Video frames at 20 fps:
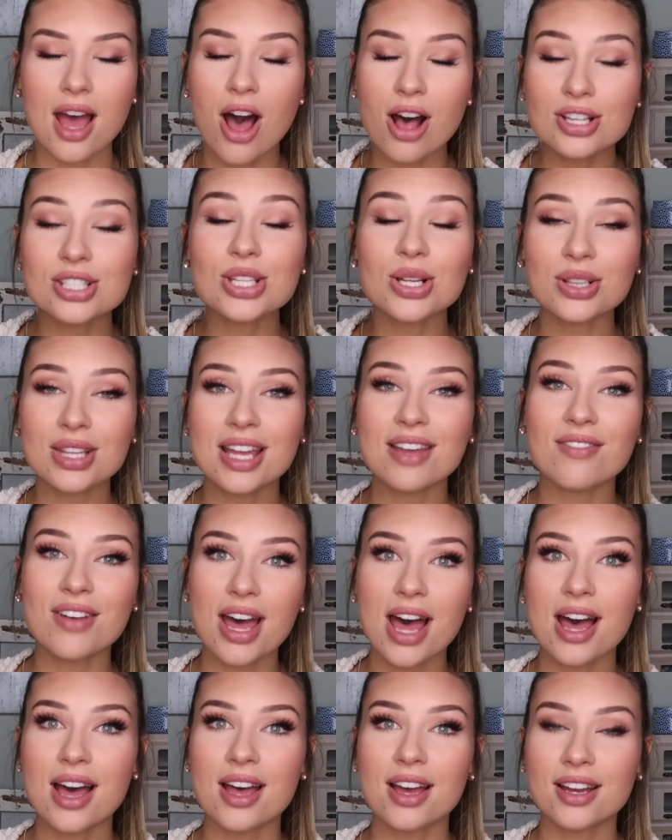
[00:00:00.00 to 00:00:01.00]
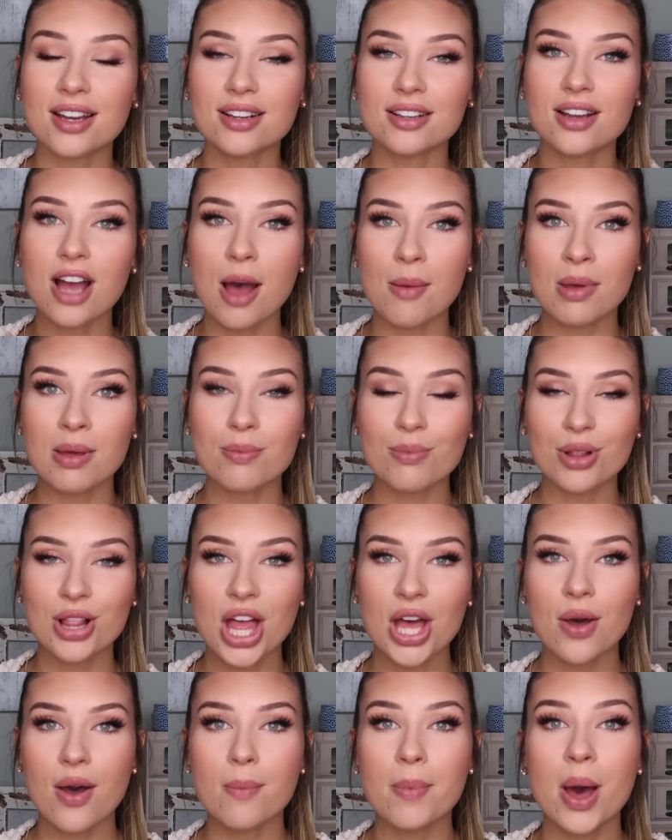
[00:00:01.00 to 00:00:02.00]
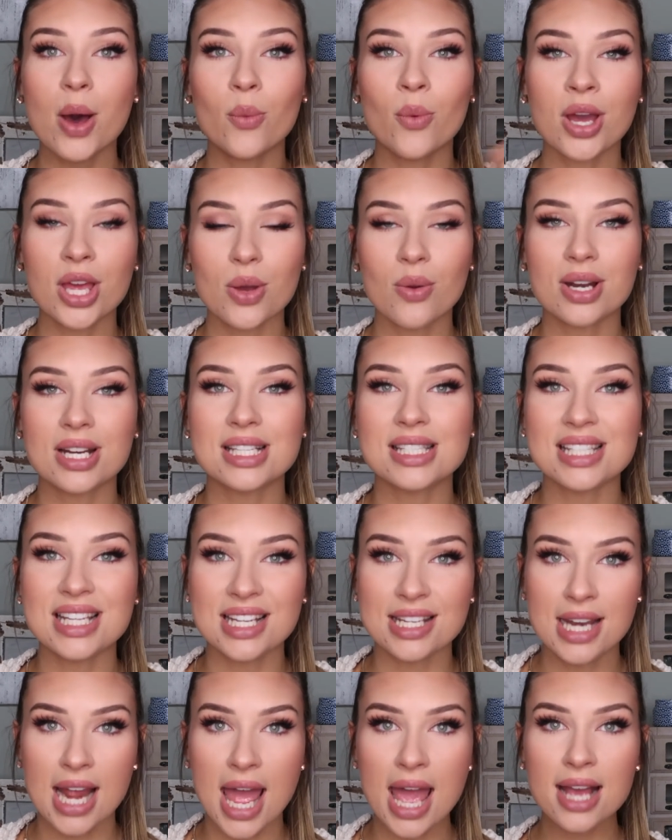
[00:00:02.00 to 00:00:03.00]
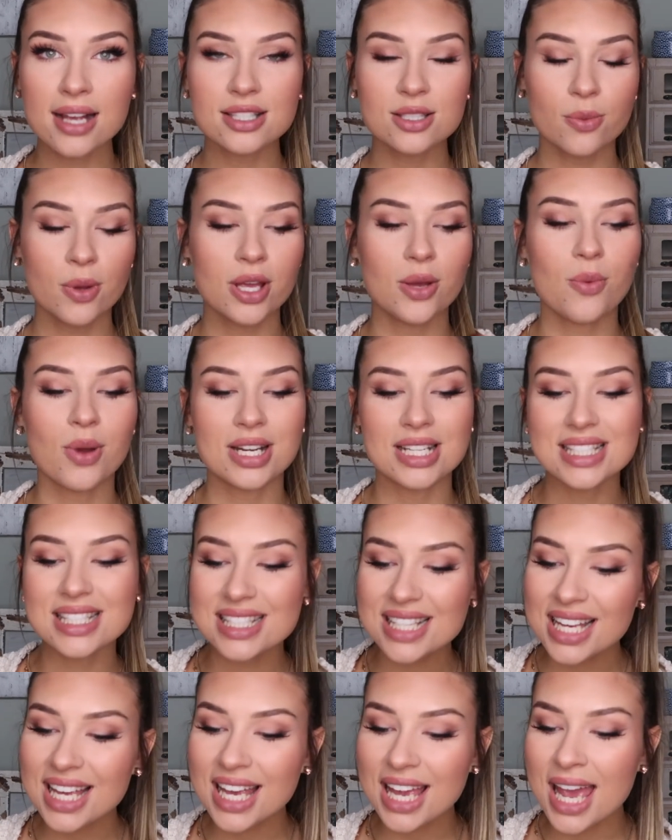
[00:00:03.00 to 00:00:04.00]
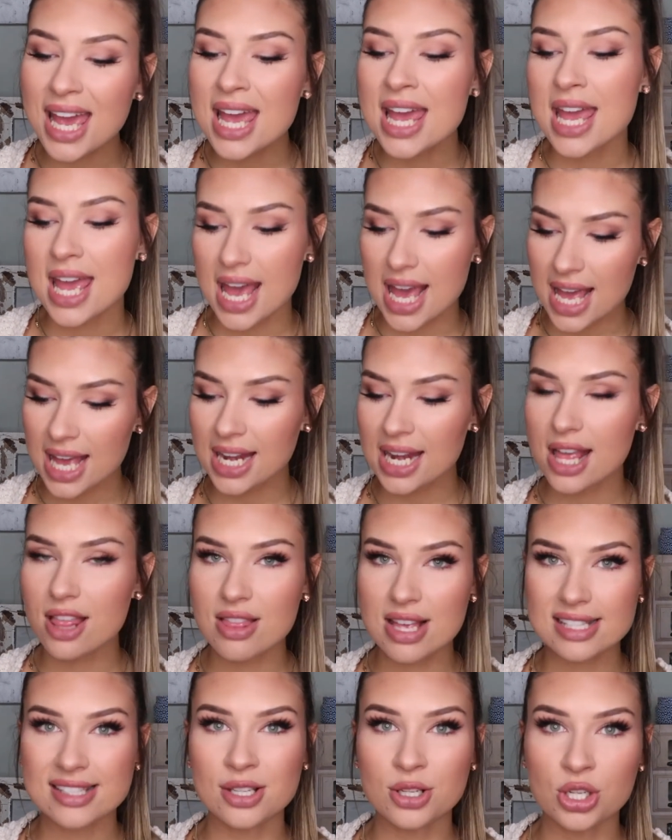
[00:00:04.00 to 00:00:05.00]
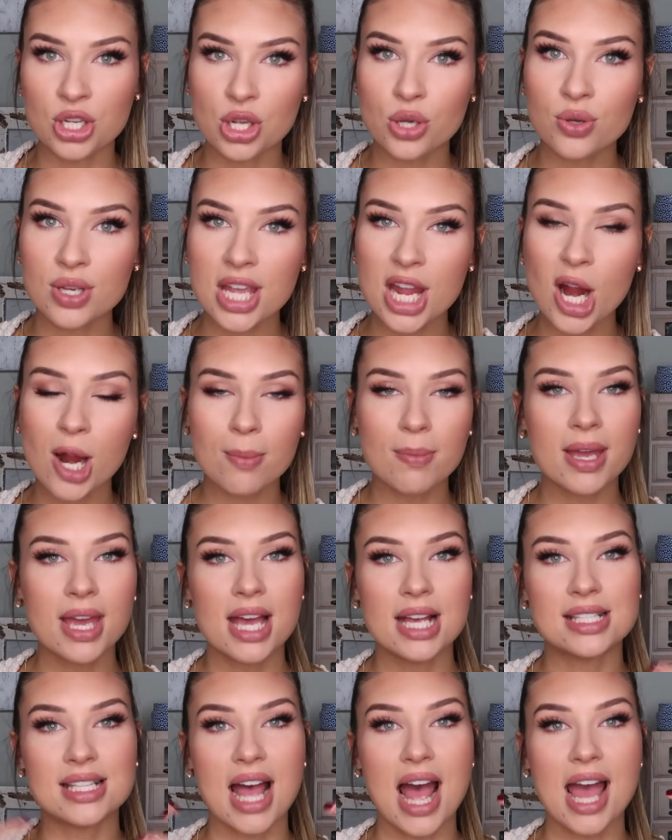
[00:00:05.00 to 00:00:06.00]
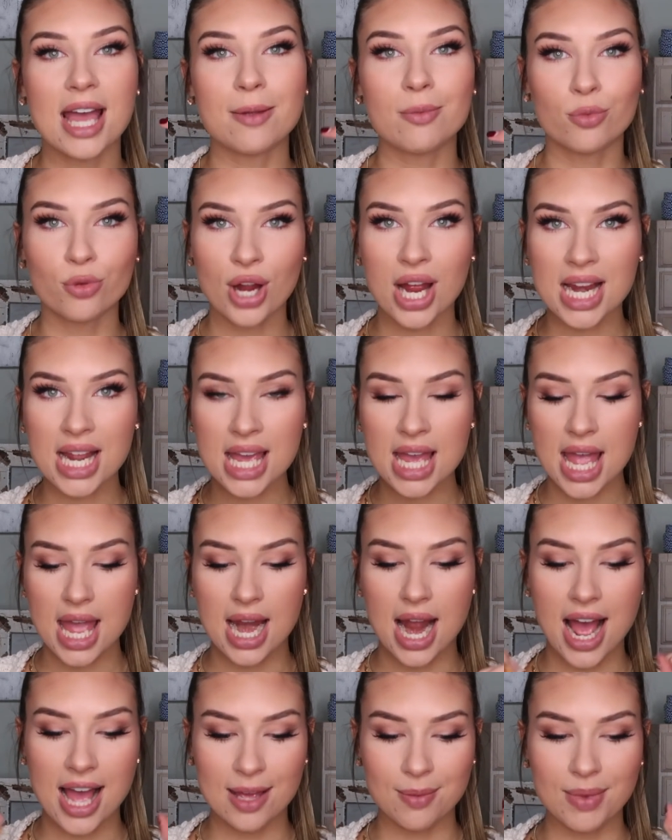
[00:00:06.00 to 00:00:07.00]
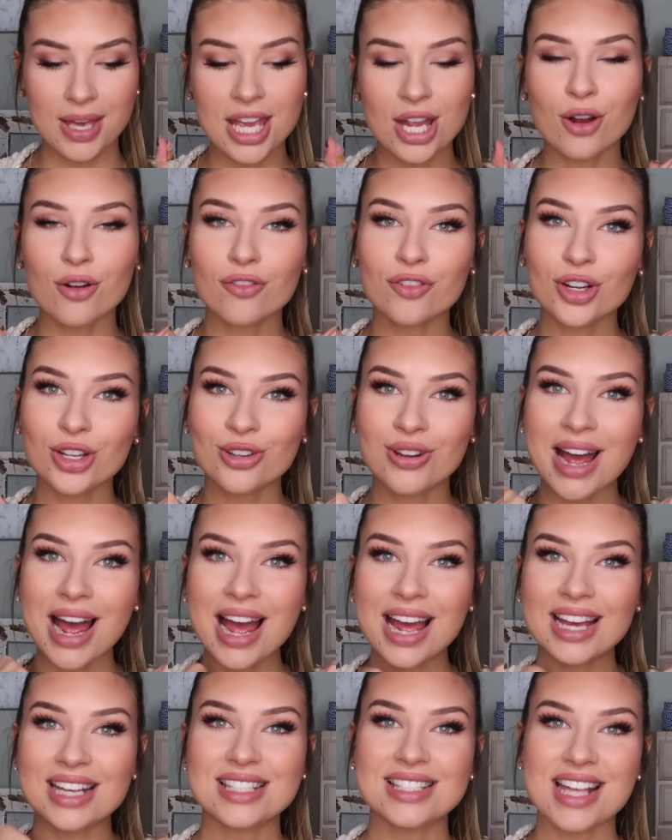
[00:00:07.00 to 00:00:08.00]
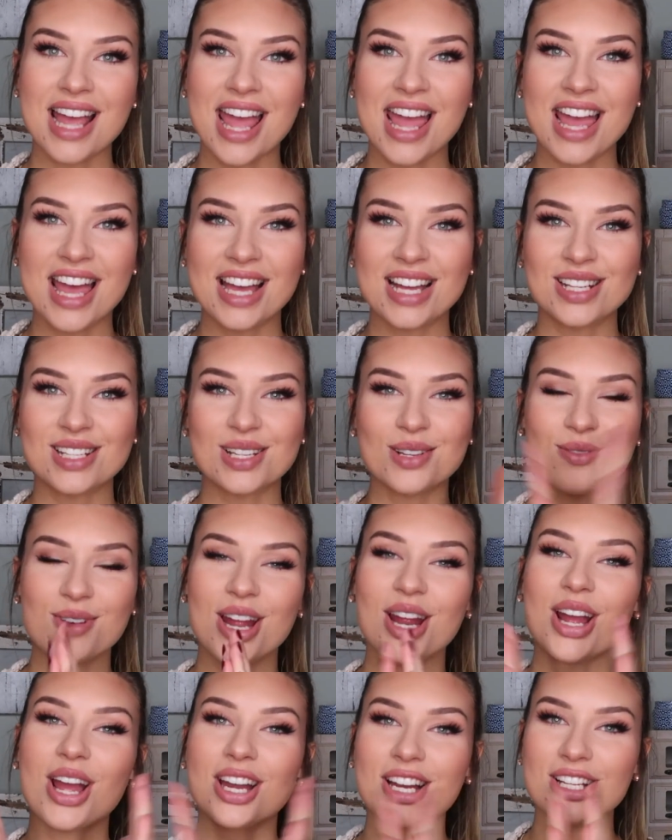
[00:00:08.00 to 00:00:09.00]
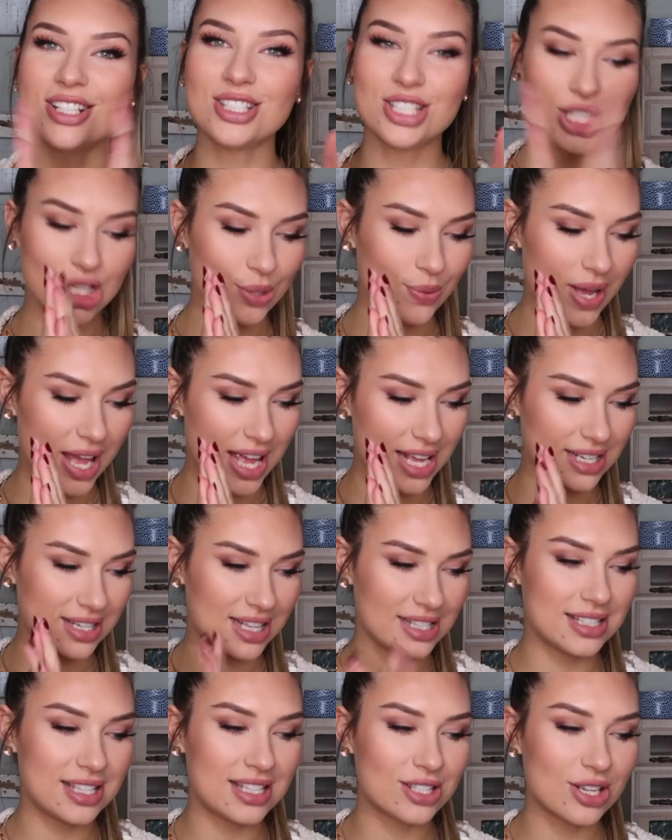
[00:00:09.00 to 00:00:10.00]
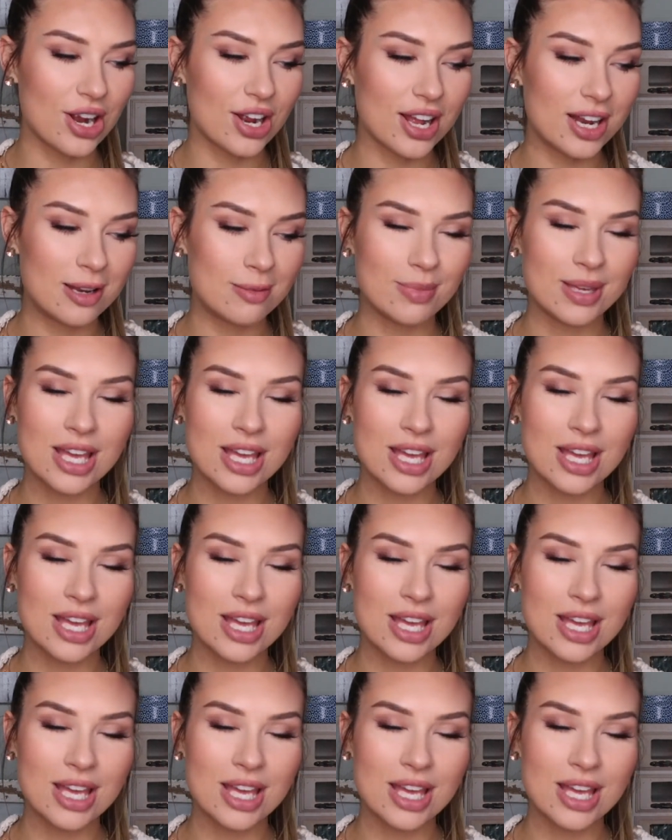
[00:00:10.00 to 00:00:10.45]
Also leave a comment below about what you want to see next, what you want to see in this new year, because I'm ready and I'm here for you guys, and we are gonna do it. This is gonna